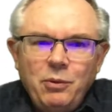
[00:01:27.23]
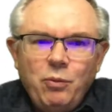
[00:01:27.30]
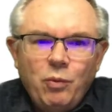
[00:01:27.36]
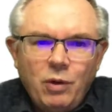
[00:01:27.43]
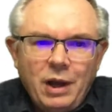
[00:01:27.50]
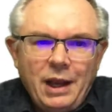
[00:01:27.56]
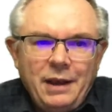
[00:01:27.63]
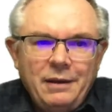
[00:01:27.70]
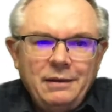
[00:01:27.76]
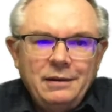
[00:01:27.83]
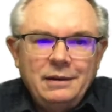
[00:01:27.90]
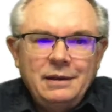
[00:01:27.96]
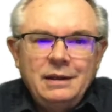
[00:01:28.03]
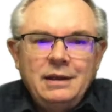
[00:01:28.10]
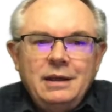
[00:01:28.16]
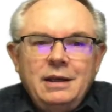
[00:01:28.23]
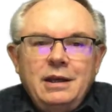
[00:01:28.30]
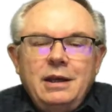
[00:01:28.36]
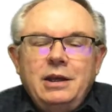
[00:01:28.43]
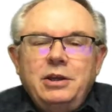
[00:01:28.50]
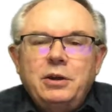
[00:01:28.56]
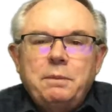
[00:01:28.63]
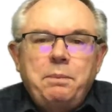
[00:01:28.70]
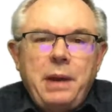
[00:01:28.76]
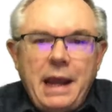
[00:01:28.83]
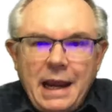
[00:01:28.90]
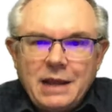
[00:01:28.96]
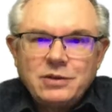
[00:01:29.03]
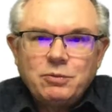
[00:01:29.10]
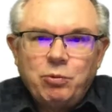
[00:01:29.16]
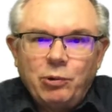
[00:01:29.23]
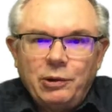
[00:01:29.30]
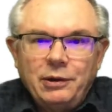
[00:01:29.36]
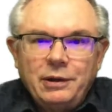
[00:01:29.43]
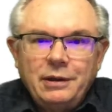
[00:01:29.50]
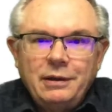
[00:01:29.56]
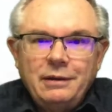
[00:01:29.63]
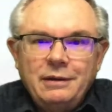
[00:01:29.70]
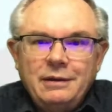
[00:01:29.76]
1, your password.